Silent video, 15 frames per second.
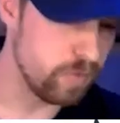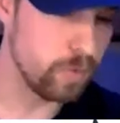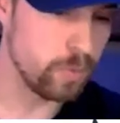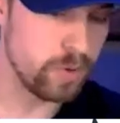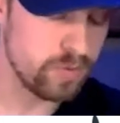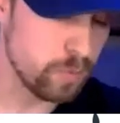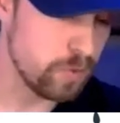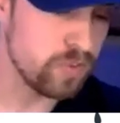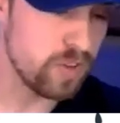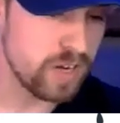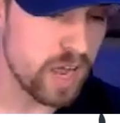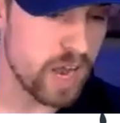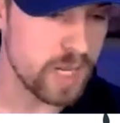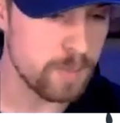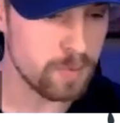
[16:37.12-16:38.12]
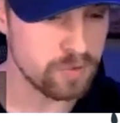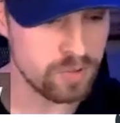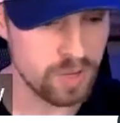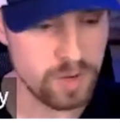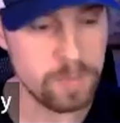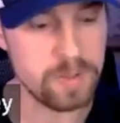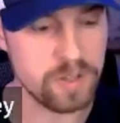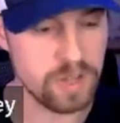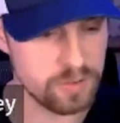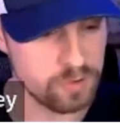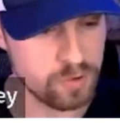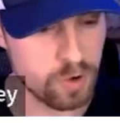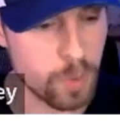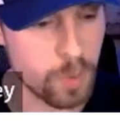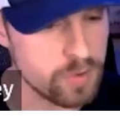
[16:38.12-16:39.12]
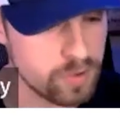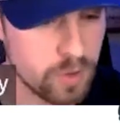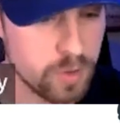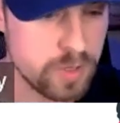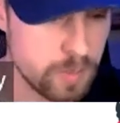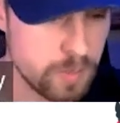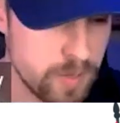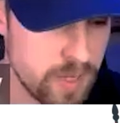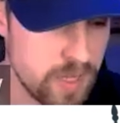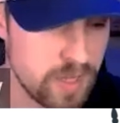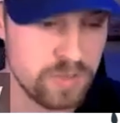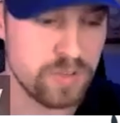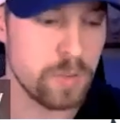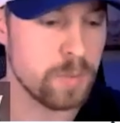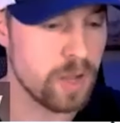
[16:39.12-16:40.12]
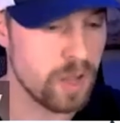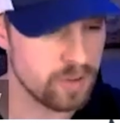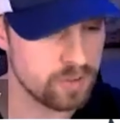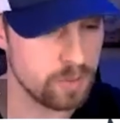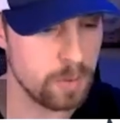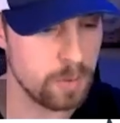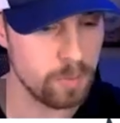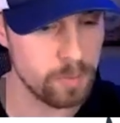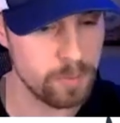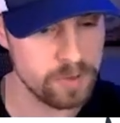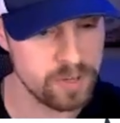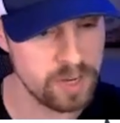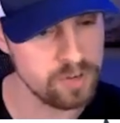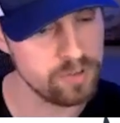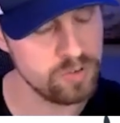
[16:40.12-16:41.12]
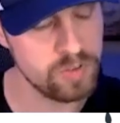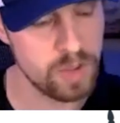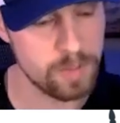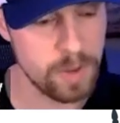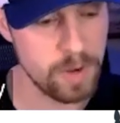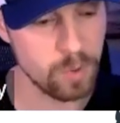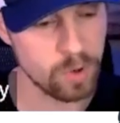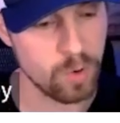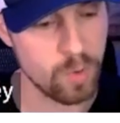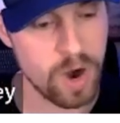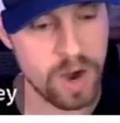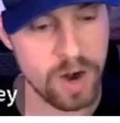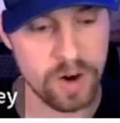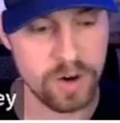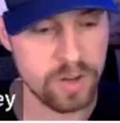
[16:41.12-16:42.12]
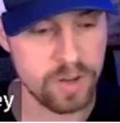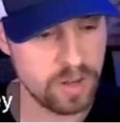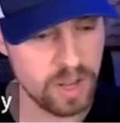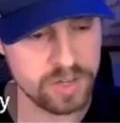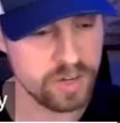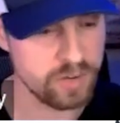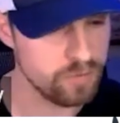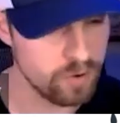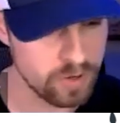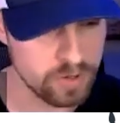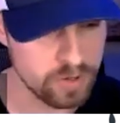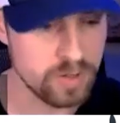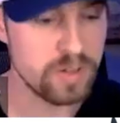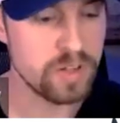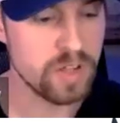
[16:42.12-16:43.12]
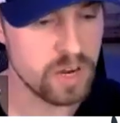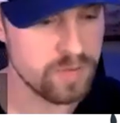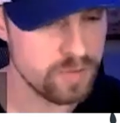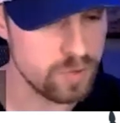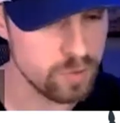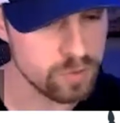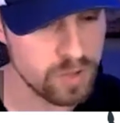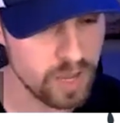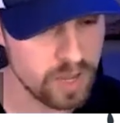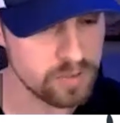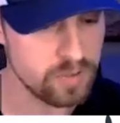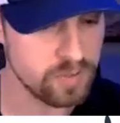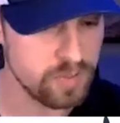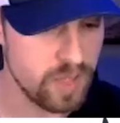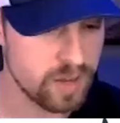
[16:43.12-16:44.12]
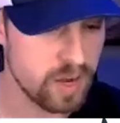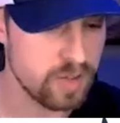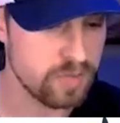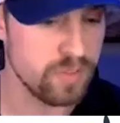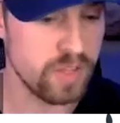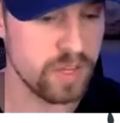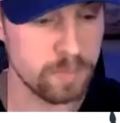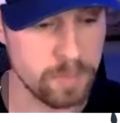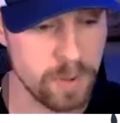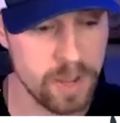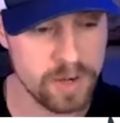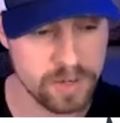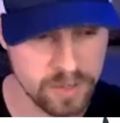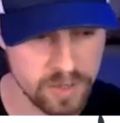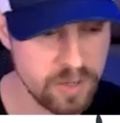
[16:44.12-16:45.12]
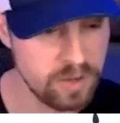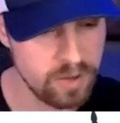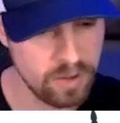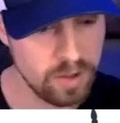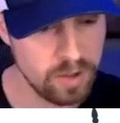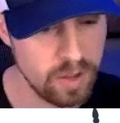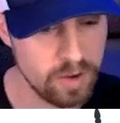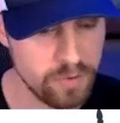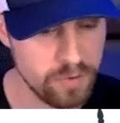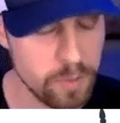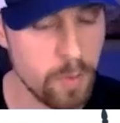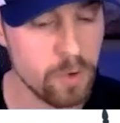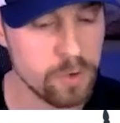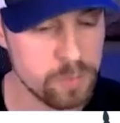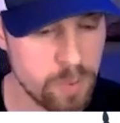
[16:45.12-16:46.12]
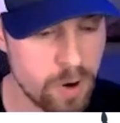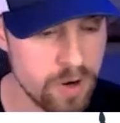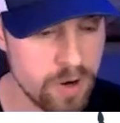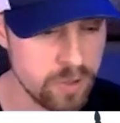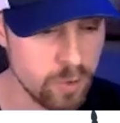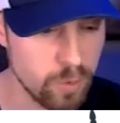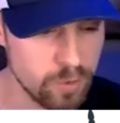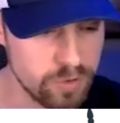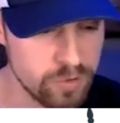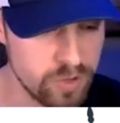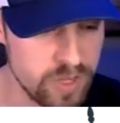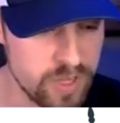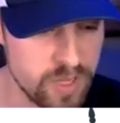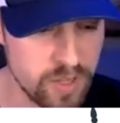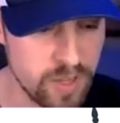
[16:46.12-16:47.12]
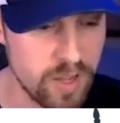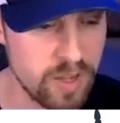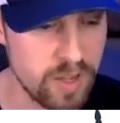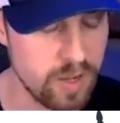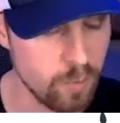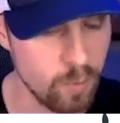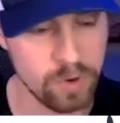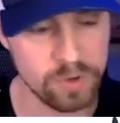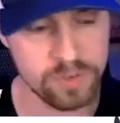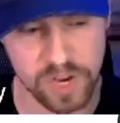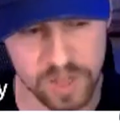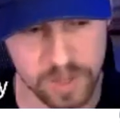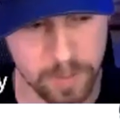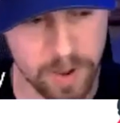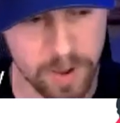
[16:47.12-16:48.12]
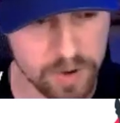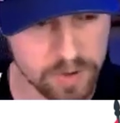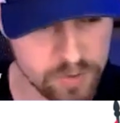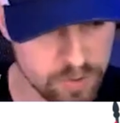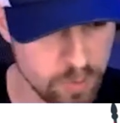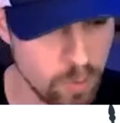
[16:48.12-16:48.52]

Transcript: The reason we say 90% because there's always going to be some custom implementation that may require a different kind of use case and that kind of thing. But for the most part, you'll see it works out of the box.